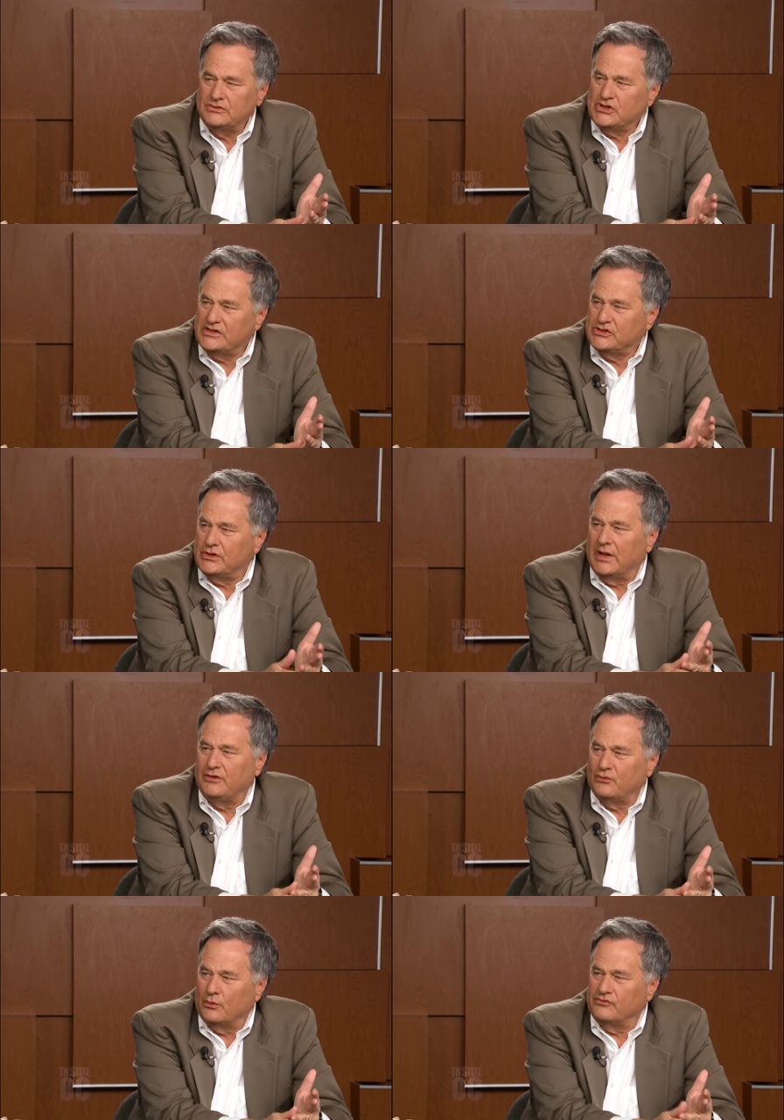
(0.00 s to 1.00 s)
Jason Day,
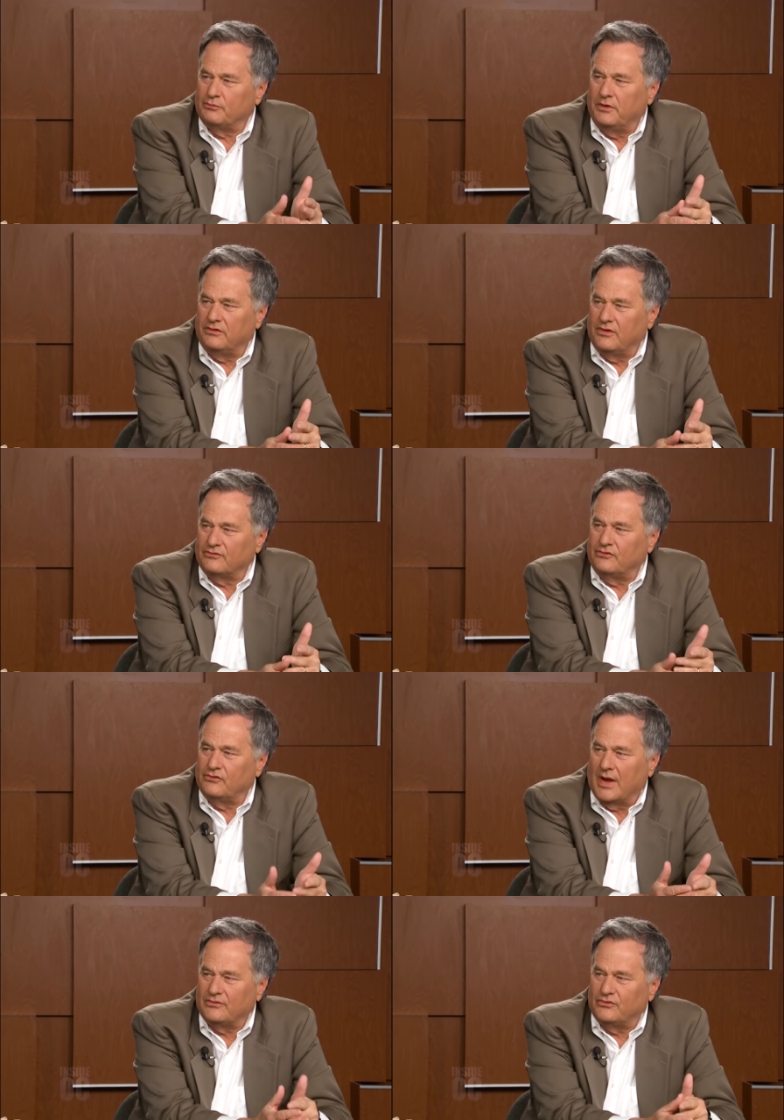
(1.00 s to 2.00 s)
Jordan Spieth, Dustin
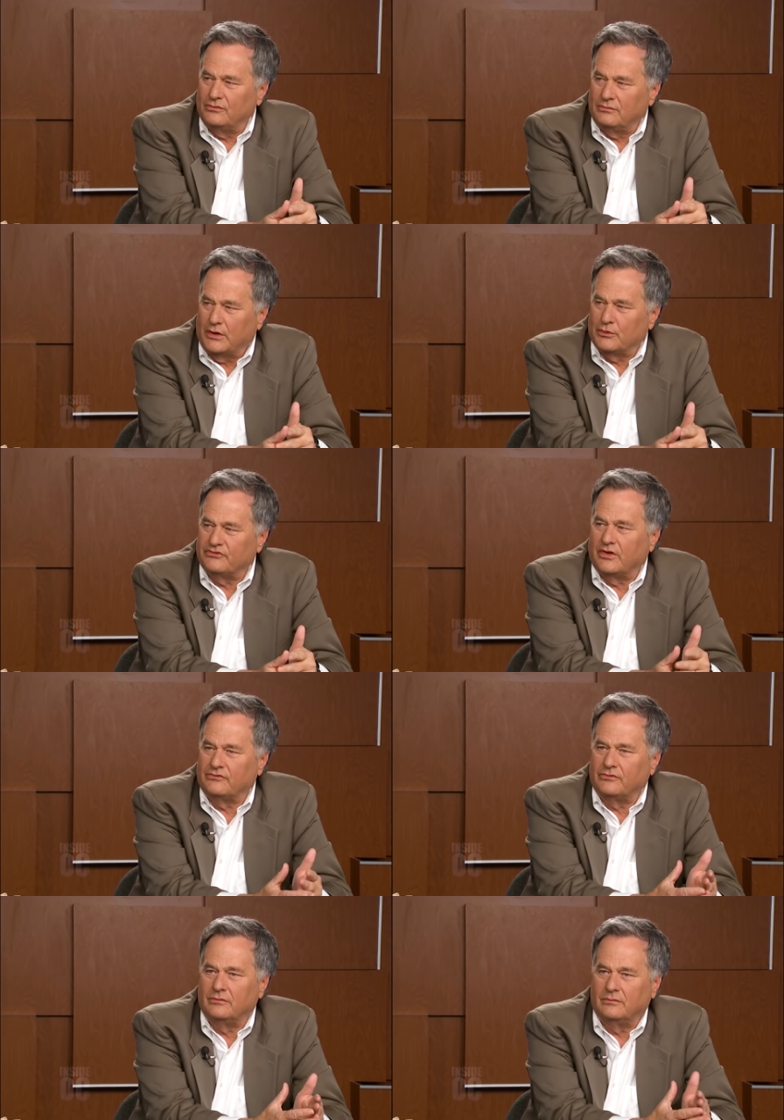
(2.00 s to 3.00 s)
Johnson, Henrik
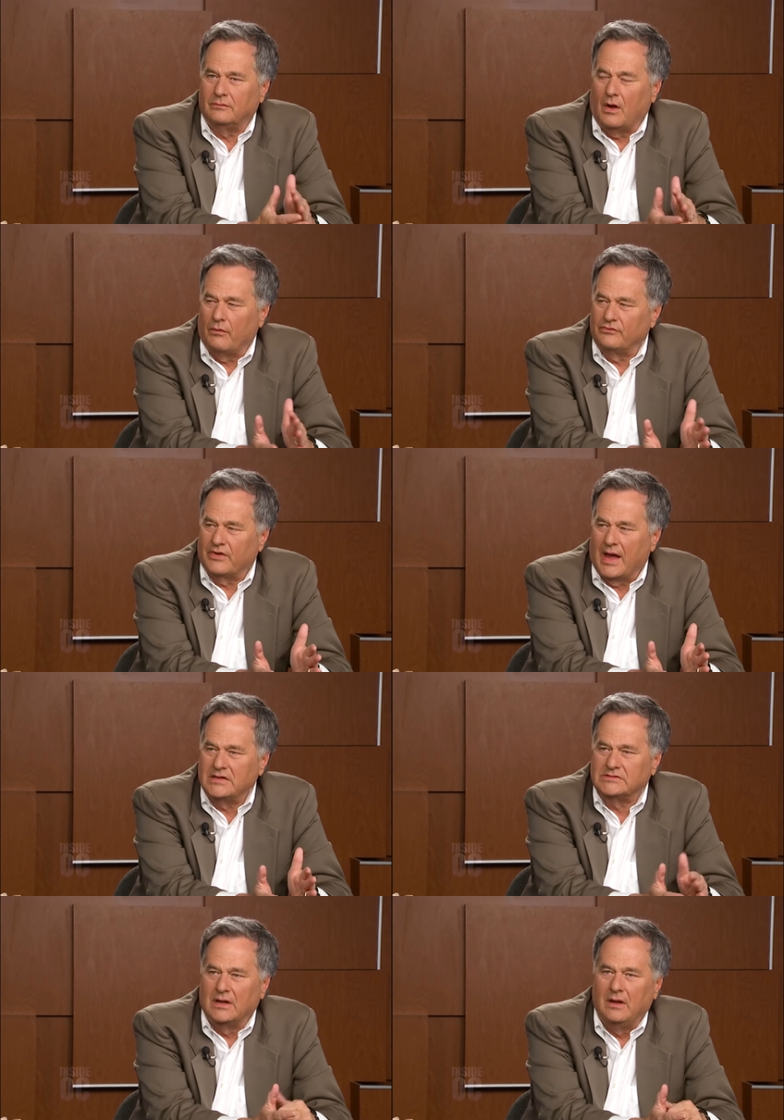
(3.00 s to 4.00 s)
Stenson, all those
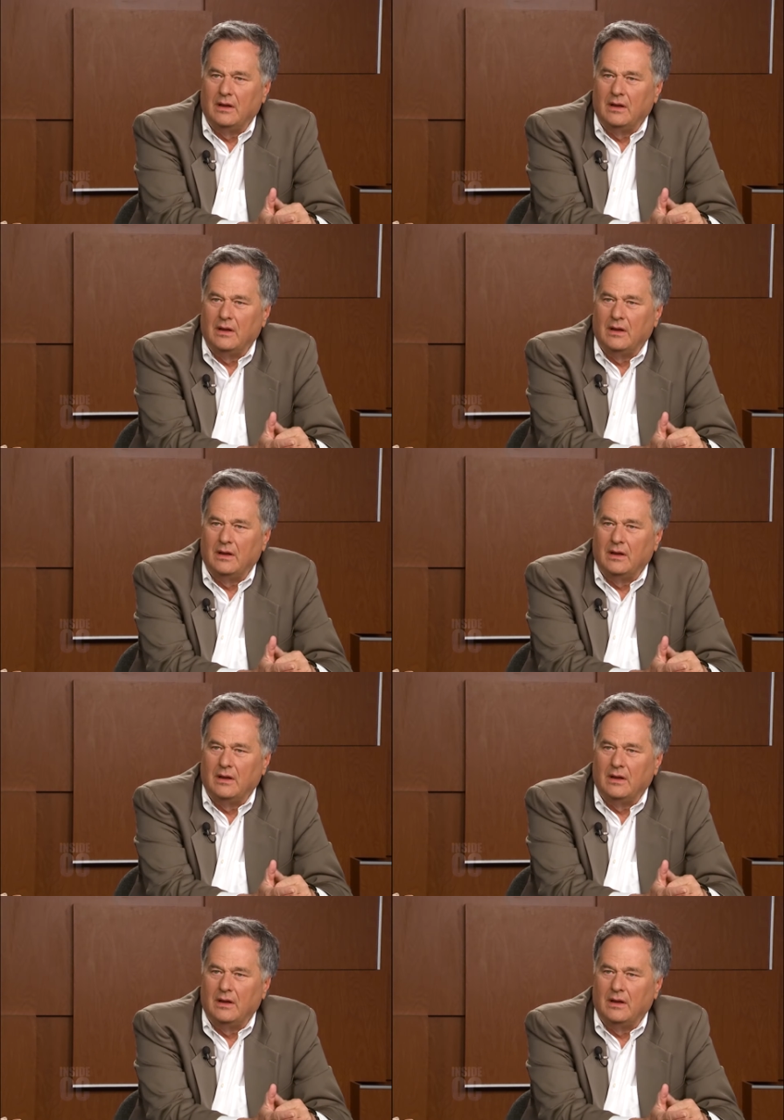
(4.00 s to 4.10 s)
guys,